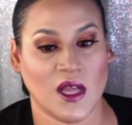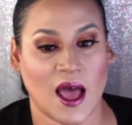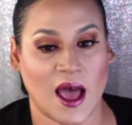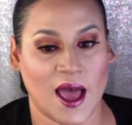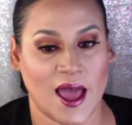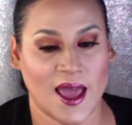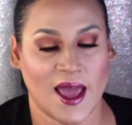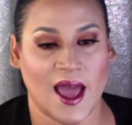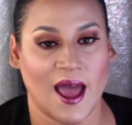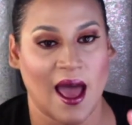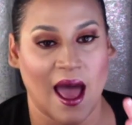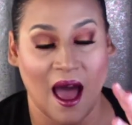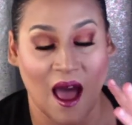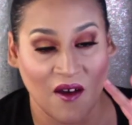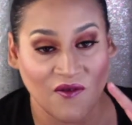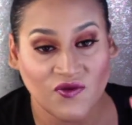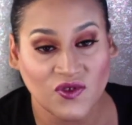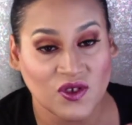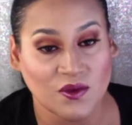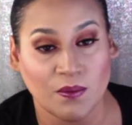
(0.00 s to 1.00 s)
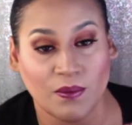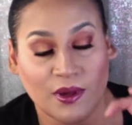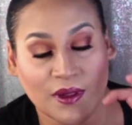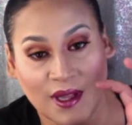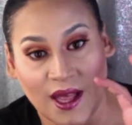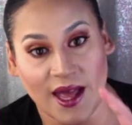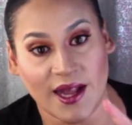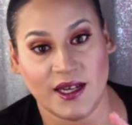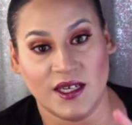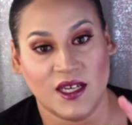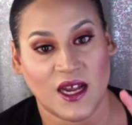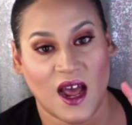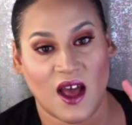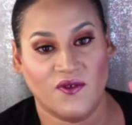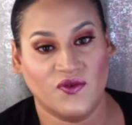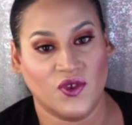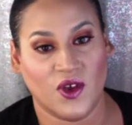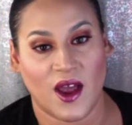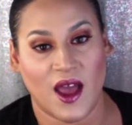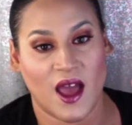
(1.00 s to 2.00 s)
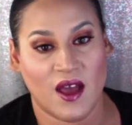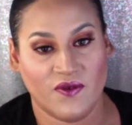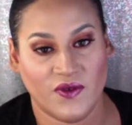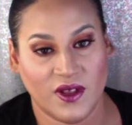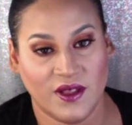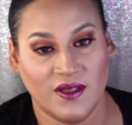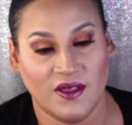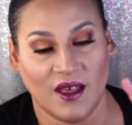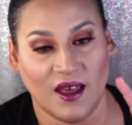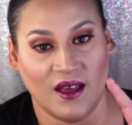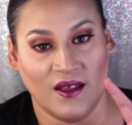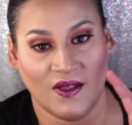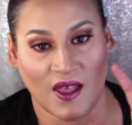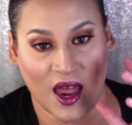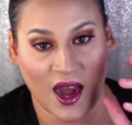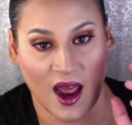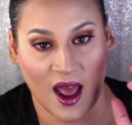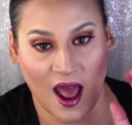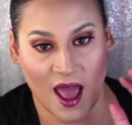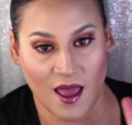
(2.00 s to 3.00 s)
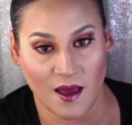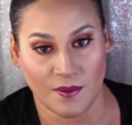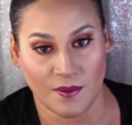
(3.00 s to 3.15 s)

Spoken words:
I have to blend after everything that I